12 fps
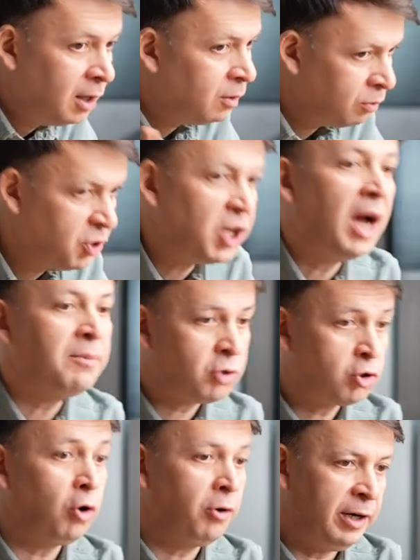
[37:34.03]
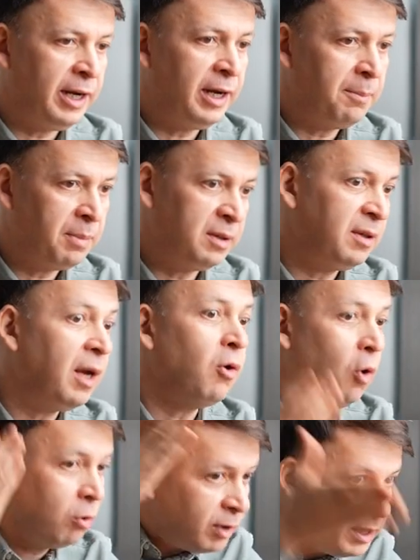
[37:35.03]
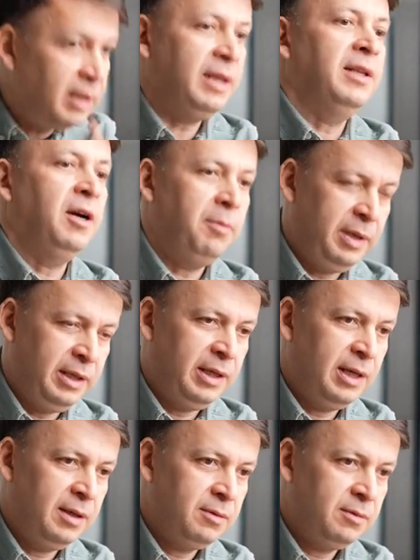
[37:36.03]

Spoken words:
which I'm sorry, but they're already in Armenia,